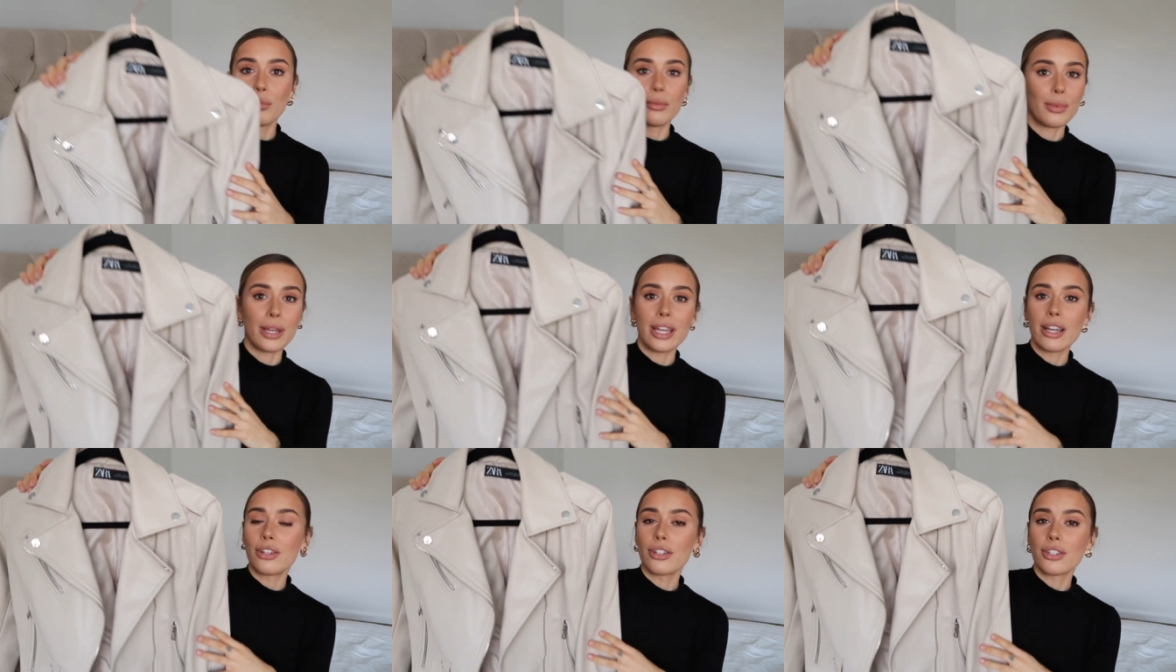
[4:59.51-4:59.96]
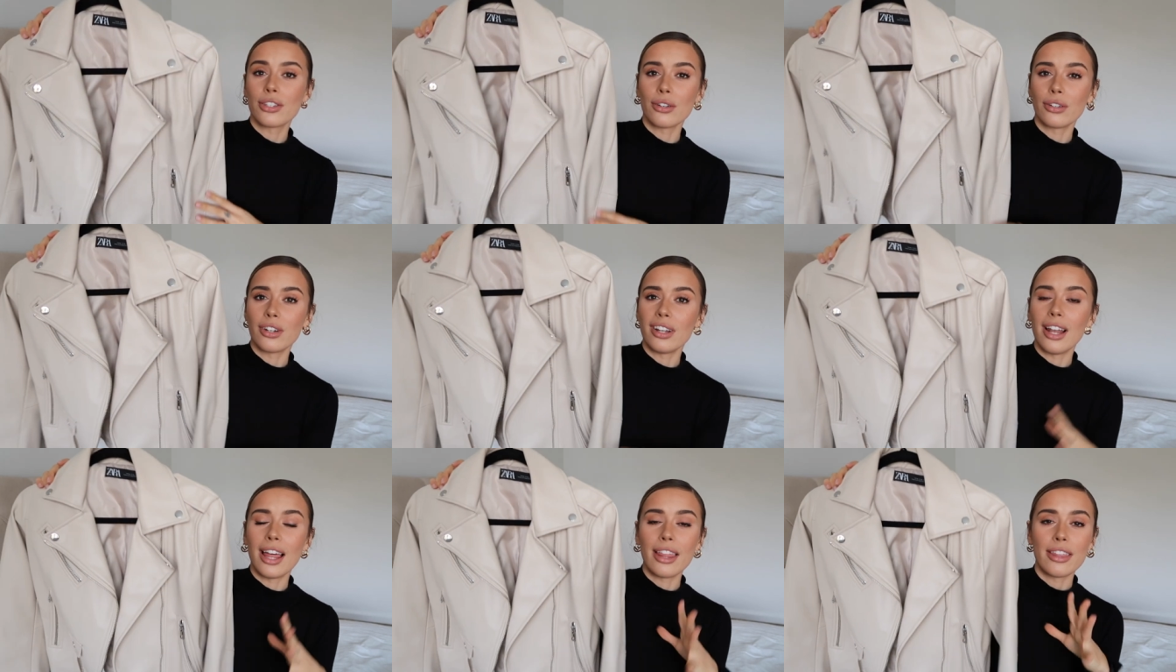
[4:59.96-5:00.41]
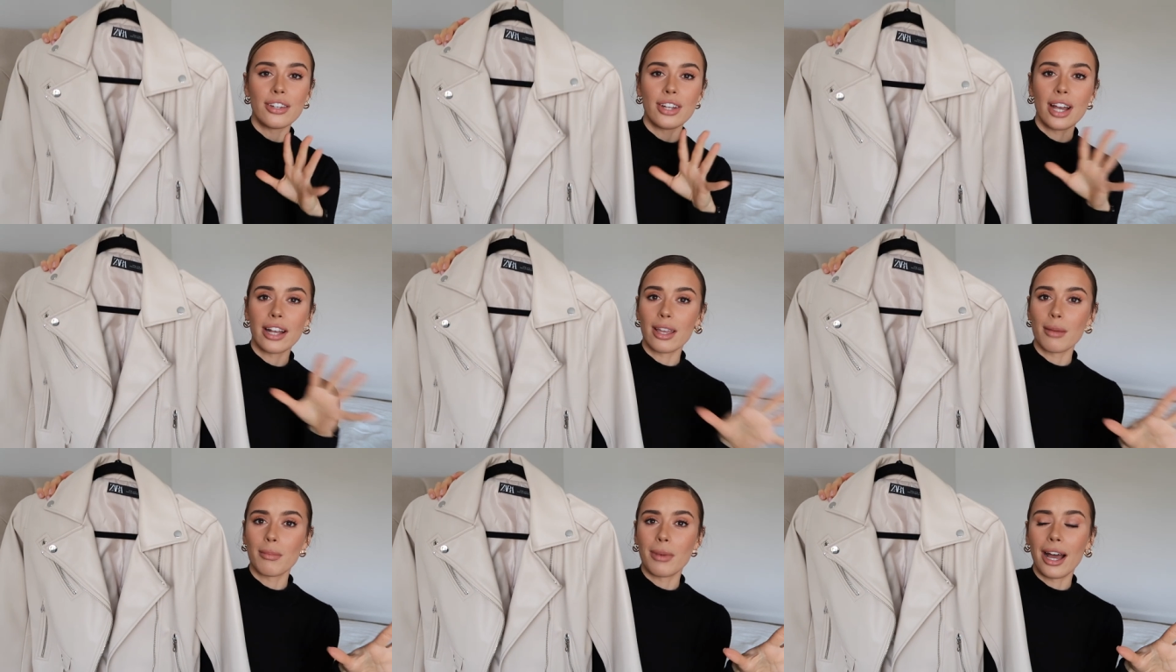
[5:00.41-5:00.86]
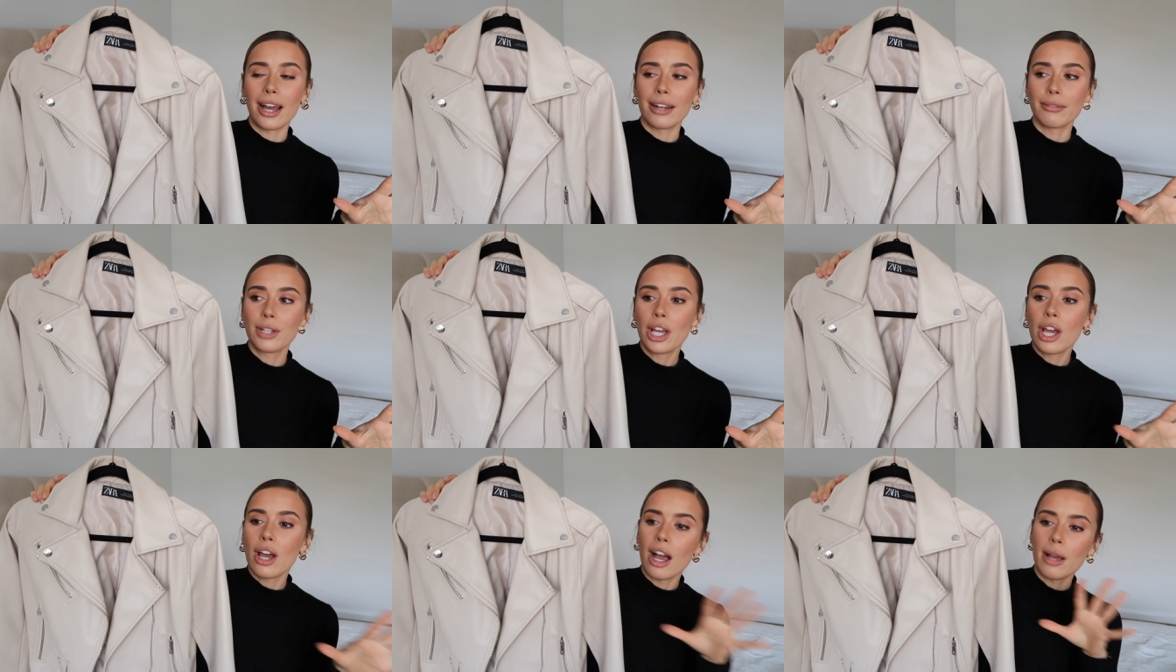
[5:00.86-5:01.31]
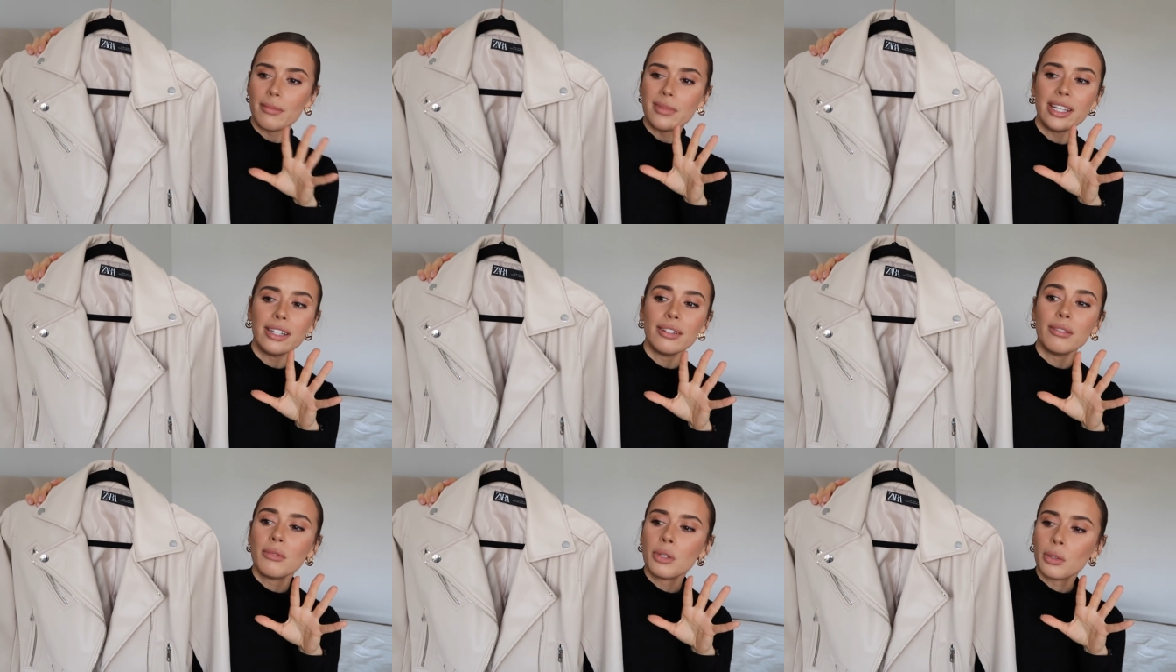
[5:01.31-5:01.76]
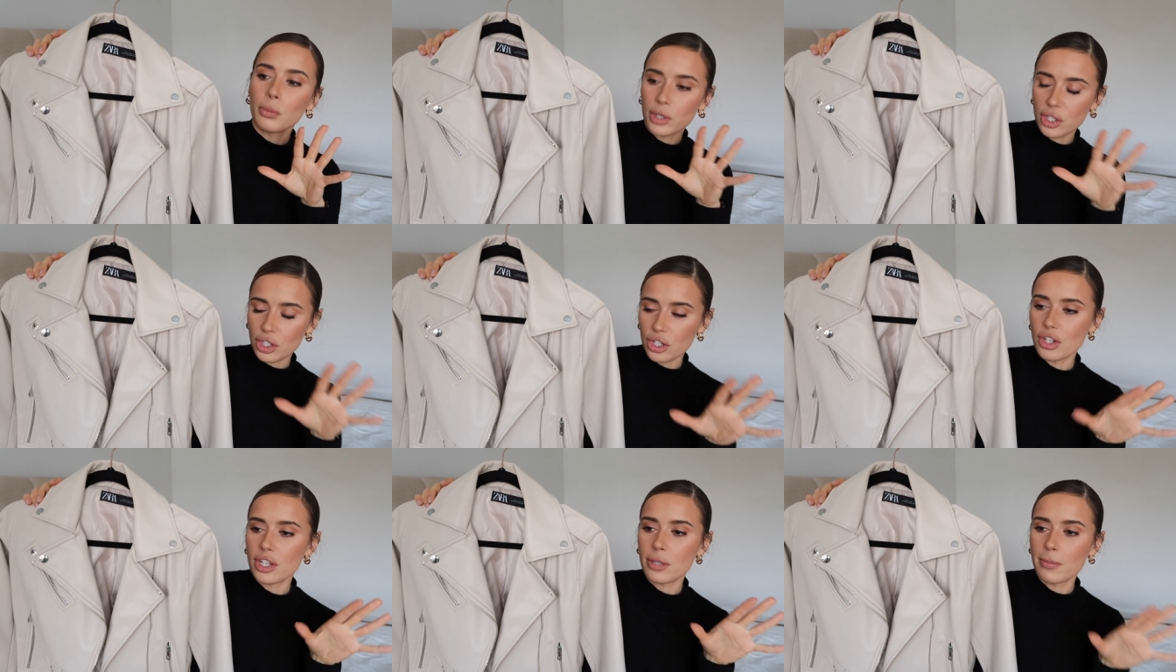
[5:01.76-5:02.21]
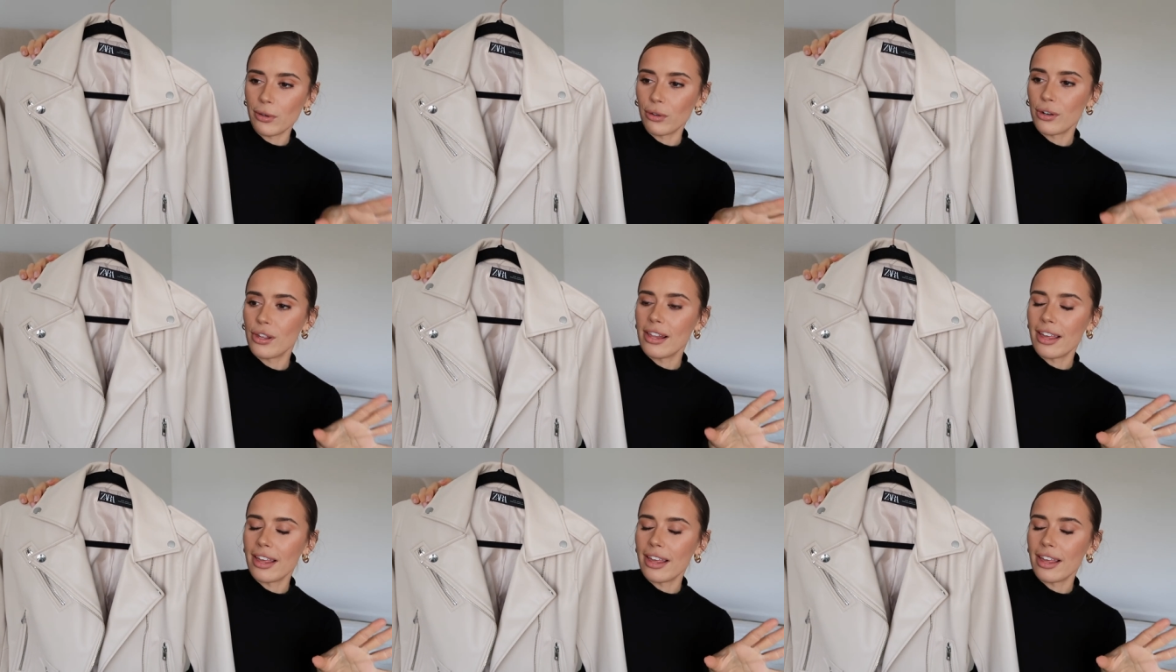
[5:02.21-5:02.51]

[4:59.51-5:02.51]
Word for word: we are just on a leather jacket ban I mean we should just be on